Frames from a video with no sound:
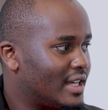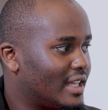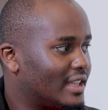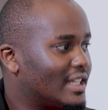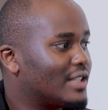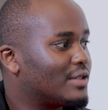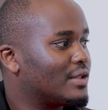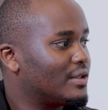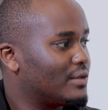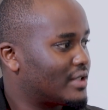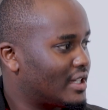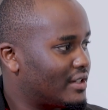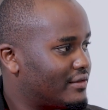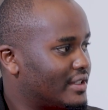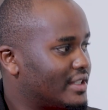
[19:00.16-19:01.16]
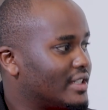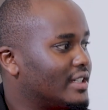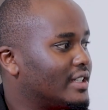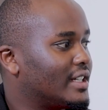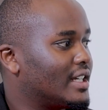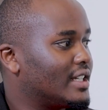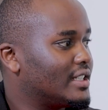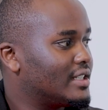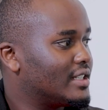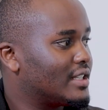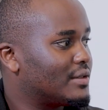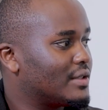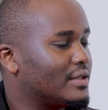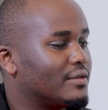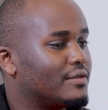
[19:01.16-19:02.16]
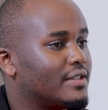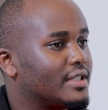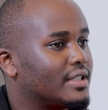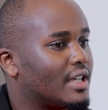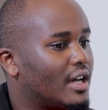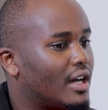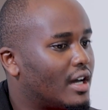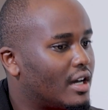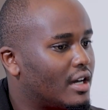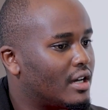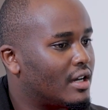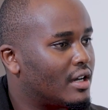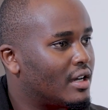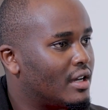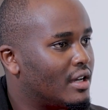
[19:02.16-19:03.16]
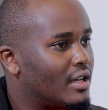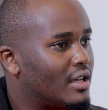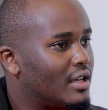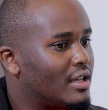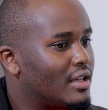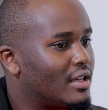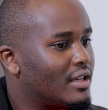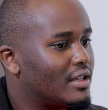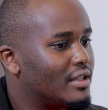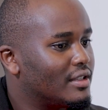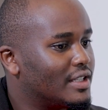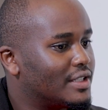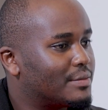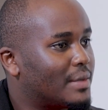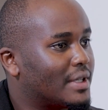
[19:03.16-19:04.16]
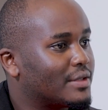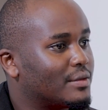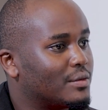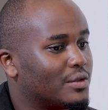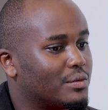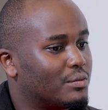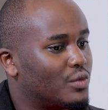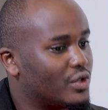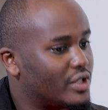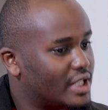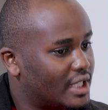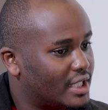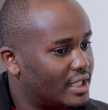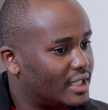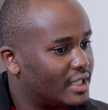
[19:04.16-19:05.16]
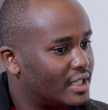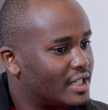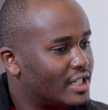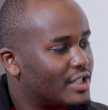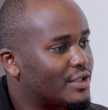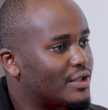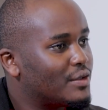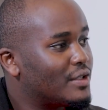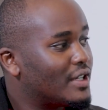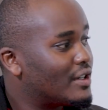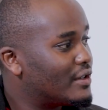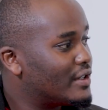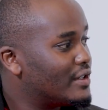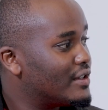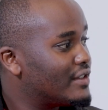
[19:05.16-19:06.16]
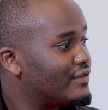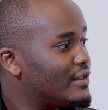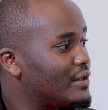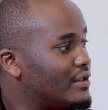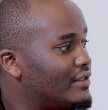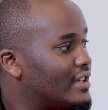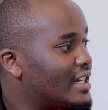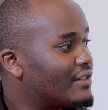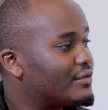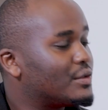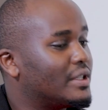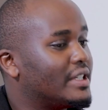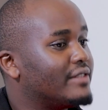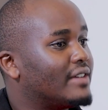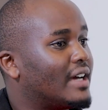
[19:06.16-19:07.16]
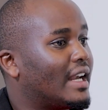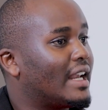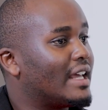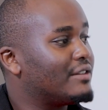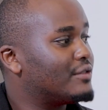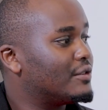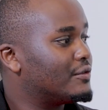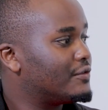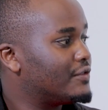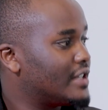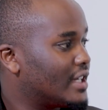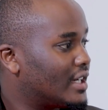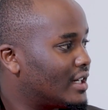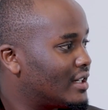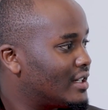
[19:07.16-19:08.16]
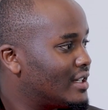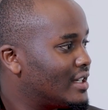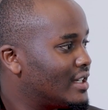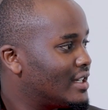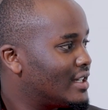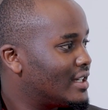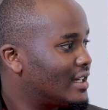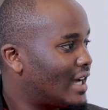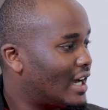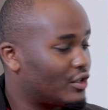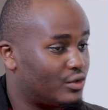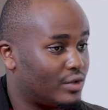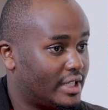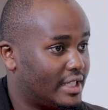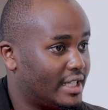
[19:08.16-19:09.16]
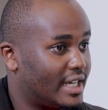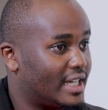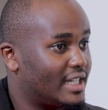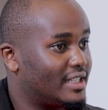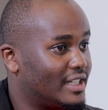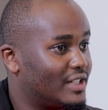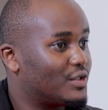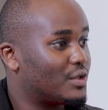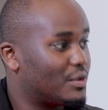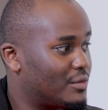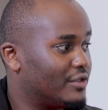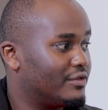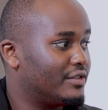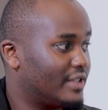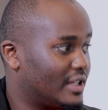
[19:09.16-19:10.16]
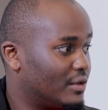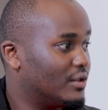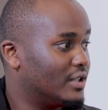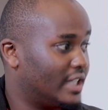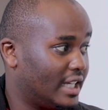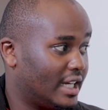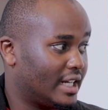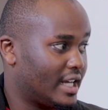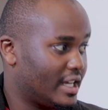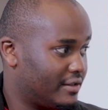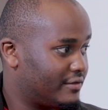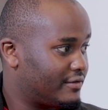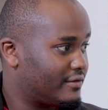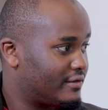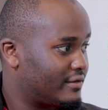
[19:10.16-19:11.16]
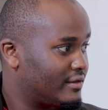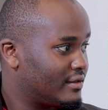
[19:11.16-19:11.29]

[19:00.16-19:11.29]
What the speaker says: And that's when you start facing reality. That's when you face, this person was butchered. So now you even have to live a life of fear. Actually, I had the trauma of even holding a knife.